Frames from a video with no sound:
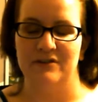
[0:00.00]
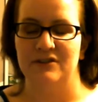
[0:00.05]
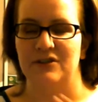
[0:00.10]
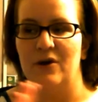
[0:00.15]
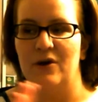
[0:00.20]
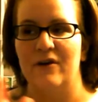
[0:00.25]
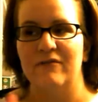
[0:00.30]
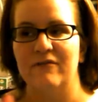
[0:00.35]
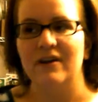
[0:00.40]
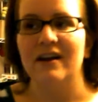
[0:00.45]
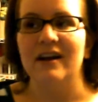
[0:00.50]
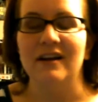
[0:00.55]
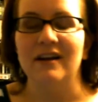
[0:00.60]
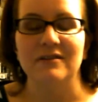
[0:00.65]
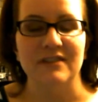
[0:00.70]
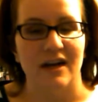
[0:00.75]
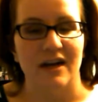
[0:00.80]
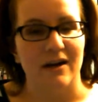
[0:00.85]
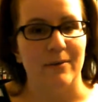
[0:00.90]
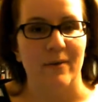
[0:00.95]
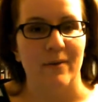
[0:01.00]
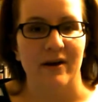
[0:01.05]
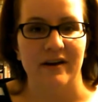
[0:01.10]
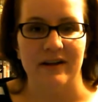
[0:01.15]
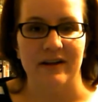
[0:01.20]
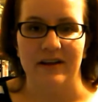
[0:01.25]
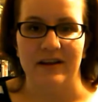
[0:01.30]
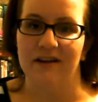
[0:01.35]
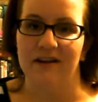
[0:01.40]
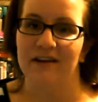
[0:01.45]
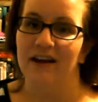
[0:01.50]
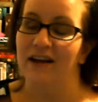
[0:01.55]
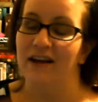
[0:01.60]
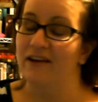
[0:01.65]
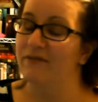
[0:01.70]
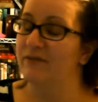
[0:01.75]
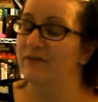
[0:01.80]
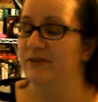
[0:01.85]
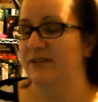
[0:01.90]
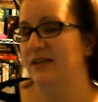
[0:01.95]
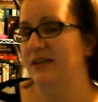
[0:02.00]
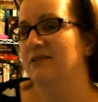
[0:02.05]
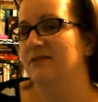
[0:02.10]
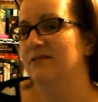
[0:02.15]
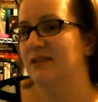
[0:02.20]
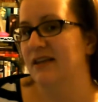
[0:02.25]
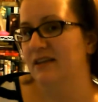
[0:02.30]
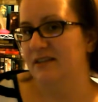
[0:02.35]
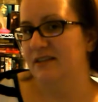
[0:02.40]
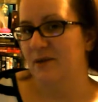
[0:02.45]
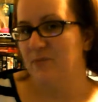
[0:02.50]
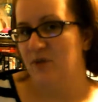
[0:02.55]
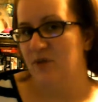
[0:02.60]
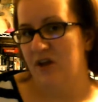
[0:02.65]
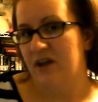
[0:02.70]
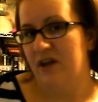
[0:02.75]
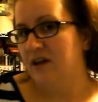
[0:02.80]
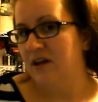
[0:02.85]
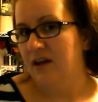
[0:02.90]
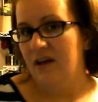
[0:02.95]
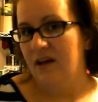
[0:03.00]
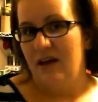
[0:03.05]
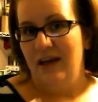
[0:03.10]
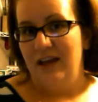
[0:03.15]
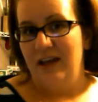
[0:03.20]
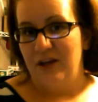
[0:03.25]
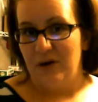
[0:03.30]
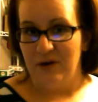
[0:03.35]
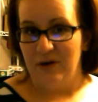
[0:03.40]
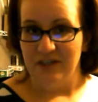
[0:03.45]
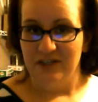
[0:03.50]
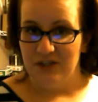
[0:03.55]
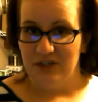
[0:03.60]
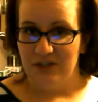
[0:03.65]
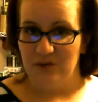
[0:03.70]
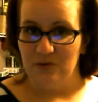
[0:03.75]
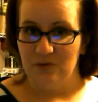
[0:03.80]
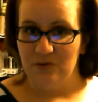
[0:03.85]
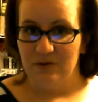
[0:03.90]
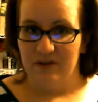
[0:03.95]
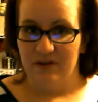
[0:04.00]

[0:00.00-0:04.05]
So I figured I'd talk about it here, and if it sounds like something you're into,